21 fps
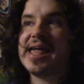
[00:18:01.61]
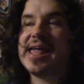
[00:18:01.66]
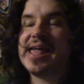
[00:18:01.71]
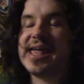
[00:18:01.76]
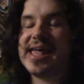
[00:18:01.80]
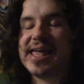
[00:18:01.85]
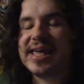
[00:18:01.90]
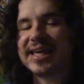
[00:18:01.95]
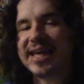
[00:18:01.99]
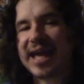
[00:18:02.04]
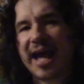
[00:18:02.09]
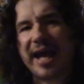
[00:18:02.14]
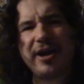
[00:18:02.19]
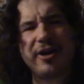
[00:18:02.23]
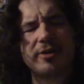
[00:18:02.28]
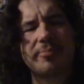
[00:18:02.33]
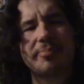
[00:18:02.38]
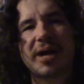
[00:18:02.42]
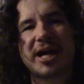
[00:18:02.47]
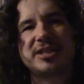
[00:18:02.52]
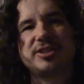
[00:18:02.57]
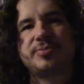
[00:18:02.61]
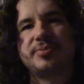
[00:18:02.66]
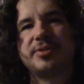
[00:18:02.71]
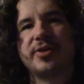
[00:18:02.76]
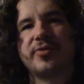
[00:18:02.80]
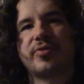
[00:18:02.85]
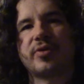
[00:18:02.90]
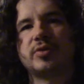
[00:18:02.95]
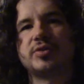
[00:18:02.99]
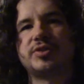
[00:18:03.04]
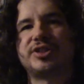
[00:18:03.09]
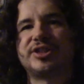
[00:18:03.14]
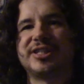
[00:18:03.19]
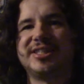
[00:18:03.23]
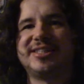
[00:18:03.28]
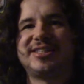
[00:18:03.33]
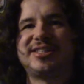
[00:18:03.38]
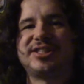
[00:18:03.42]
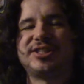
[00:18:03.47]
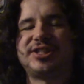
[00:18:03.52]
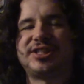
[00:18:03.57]
It kind of reminds me of those
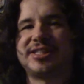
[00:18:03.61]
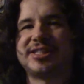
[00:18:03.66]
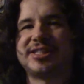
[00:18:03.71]
things you'd see